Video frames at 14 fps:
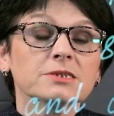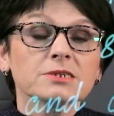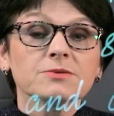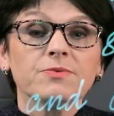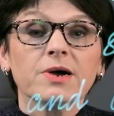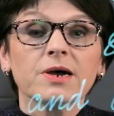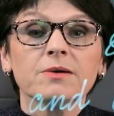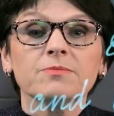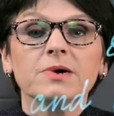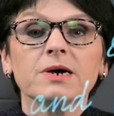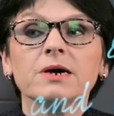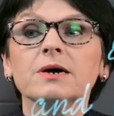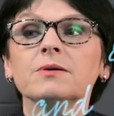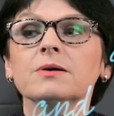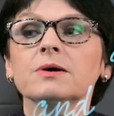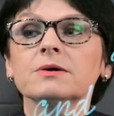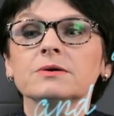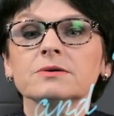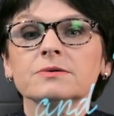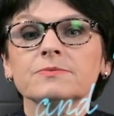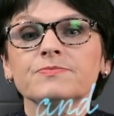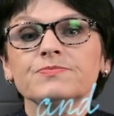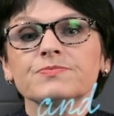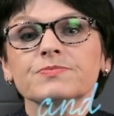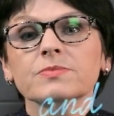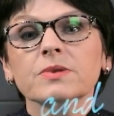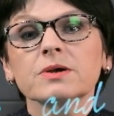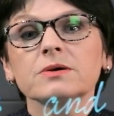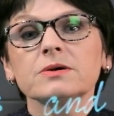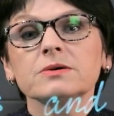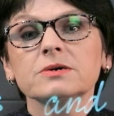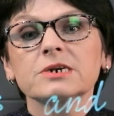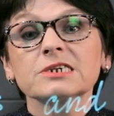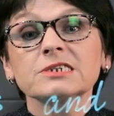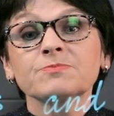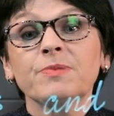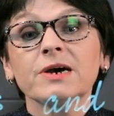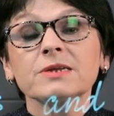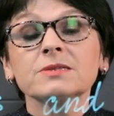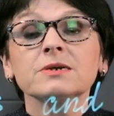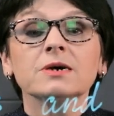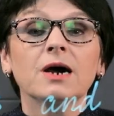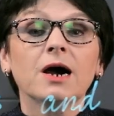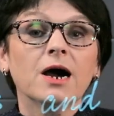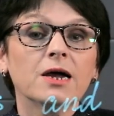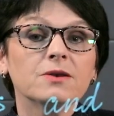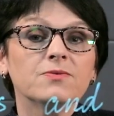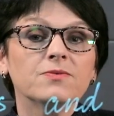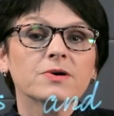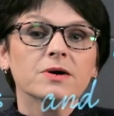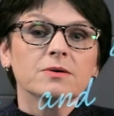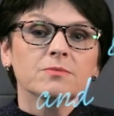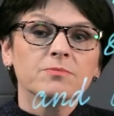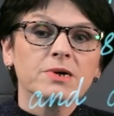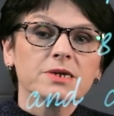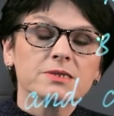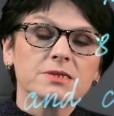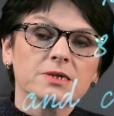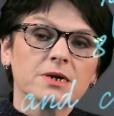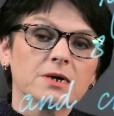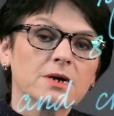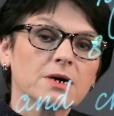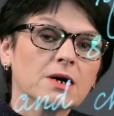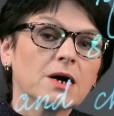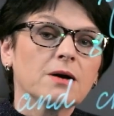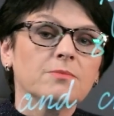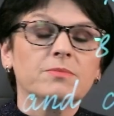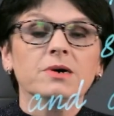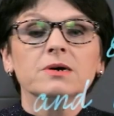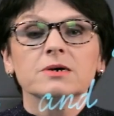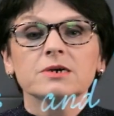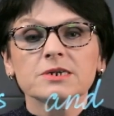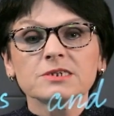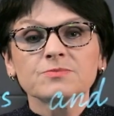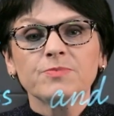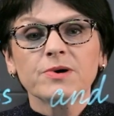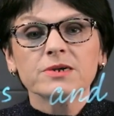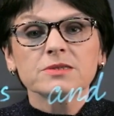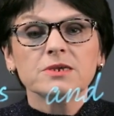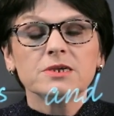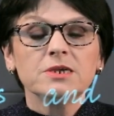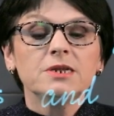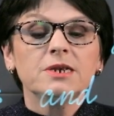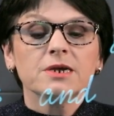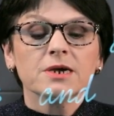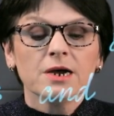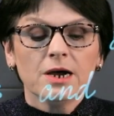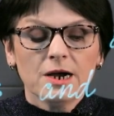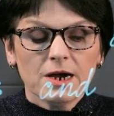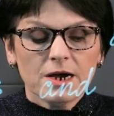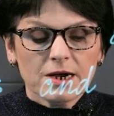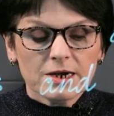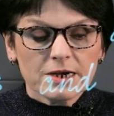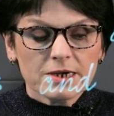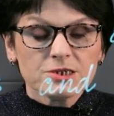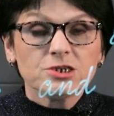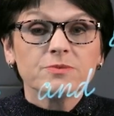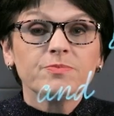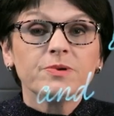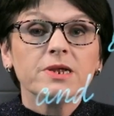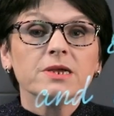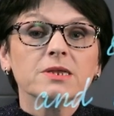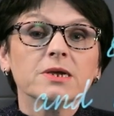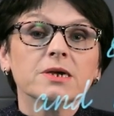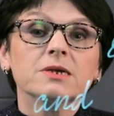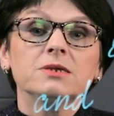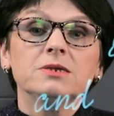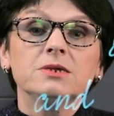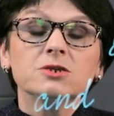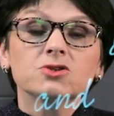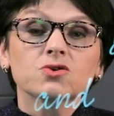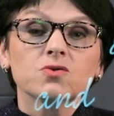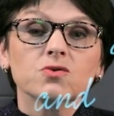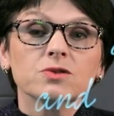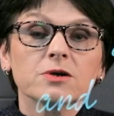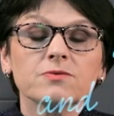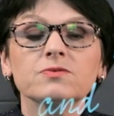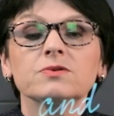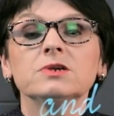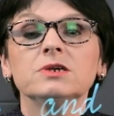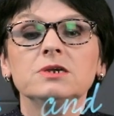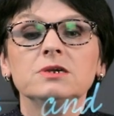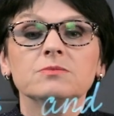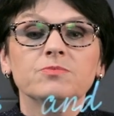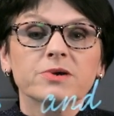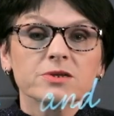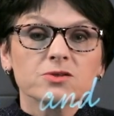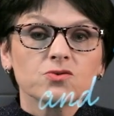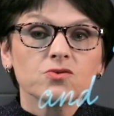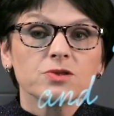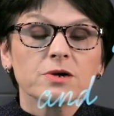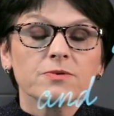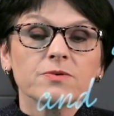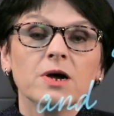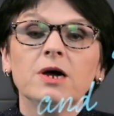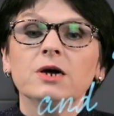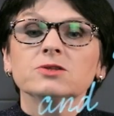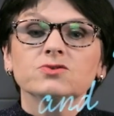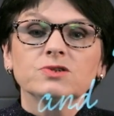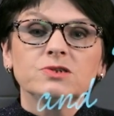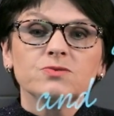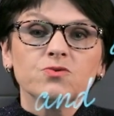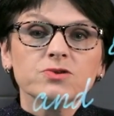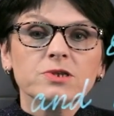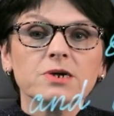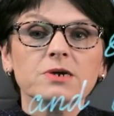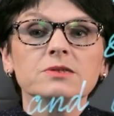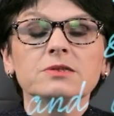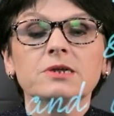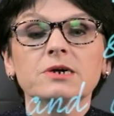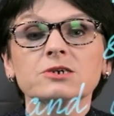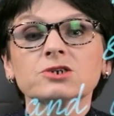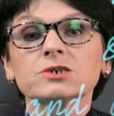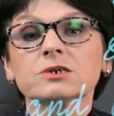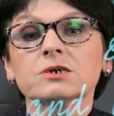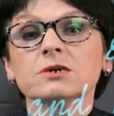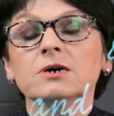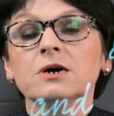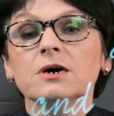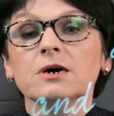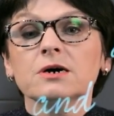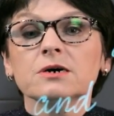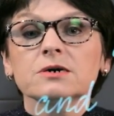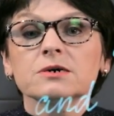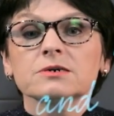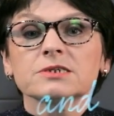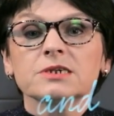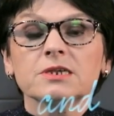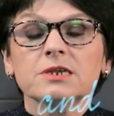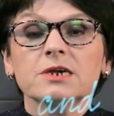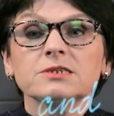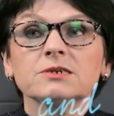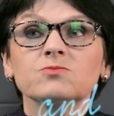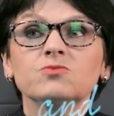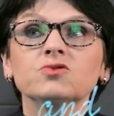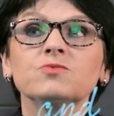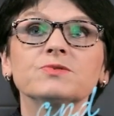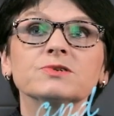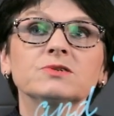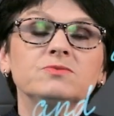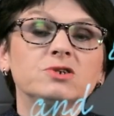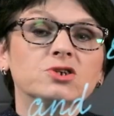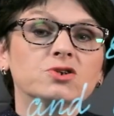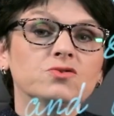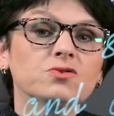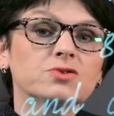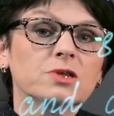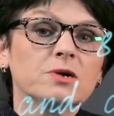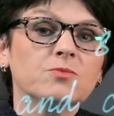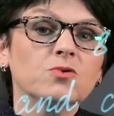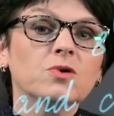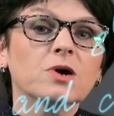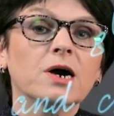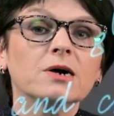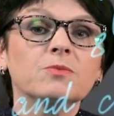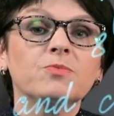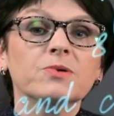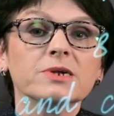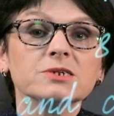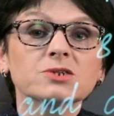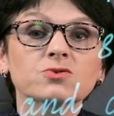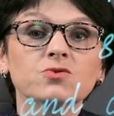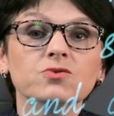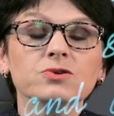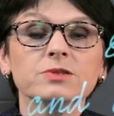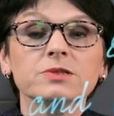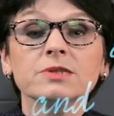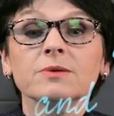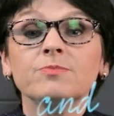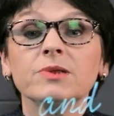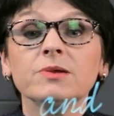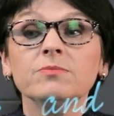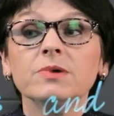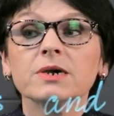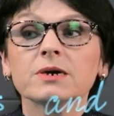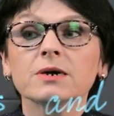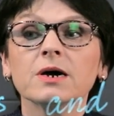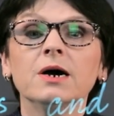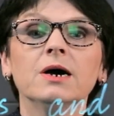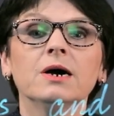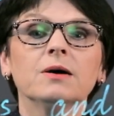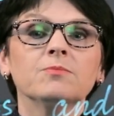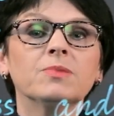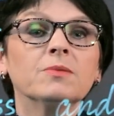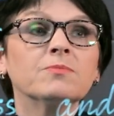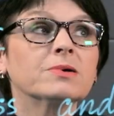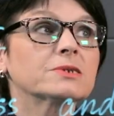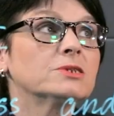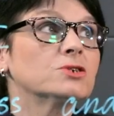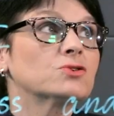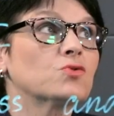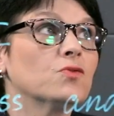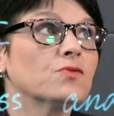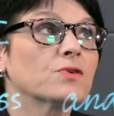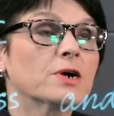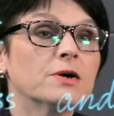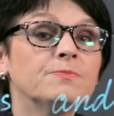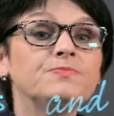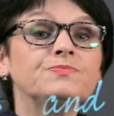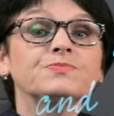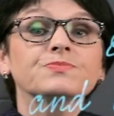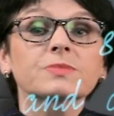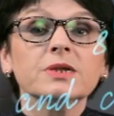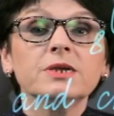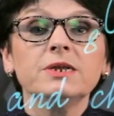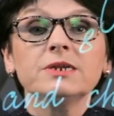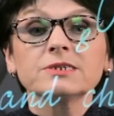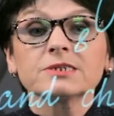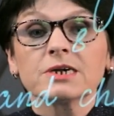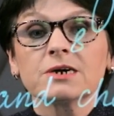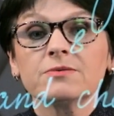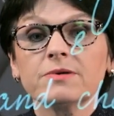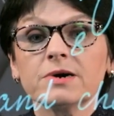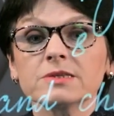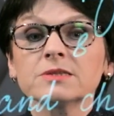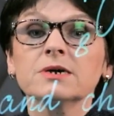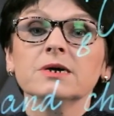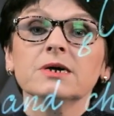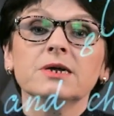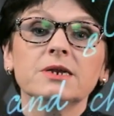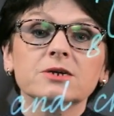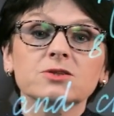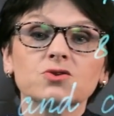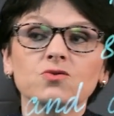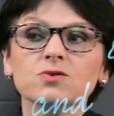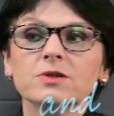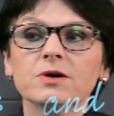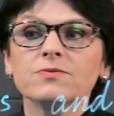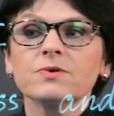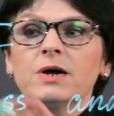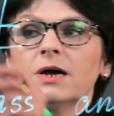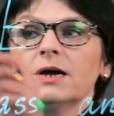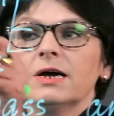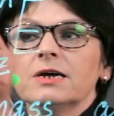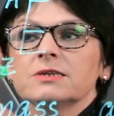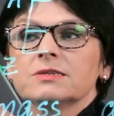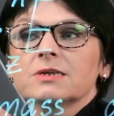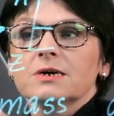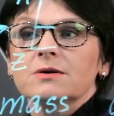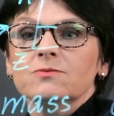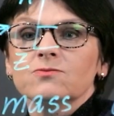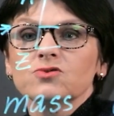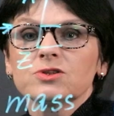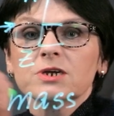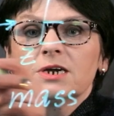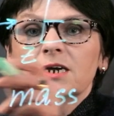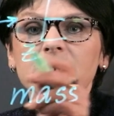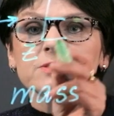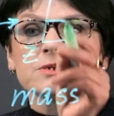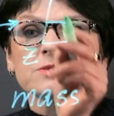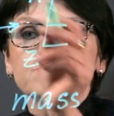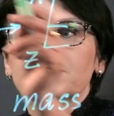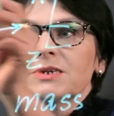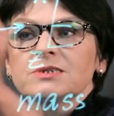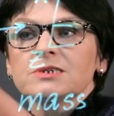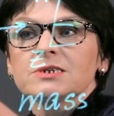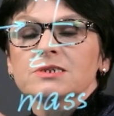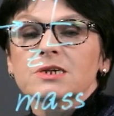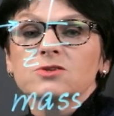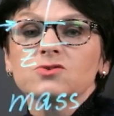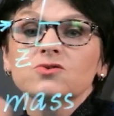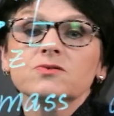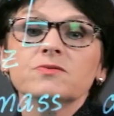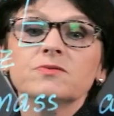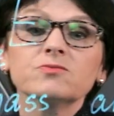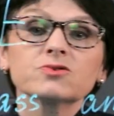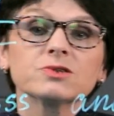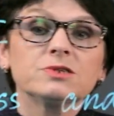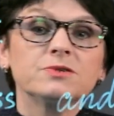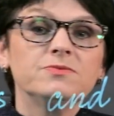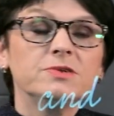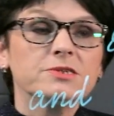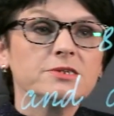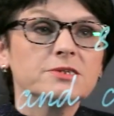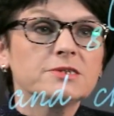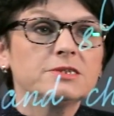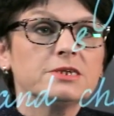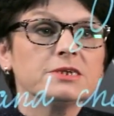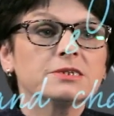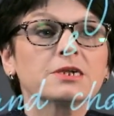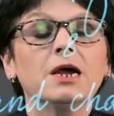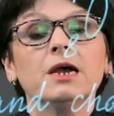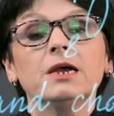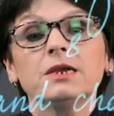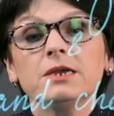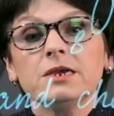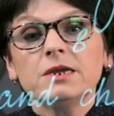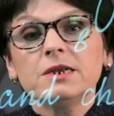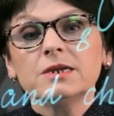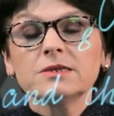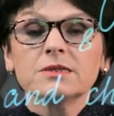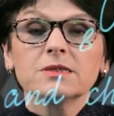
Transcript: so-called alpha, beta, gamma decay, or the splitting off of neutrons and protons. Then today our lesson will be about how, for example, the bombardment or the capture of electrons, this is this process that you can see here, or for example, this is a decay process that can be accompanied by the splitting off of different particles as well.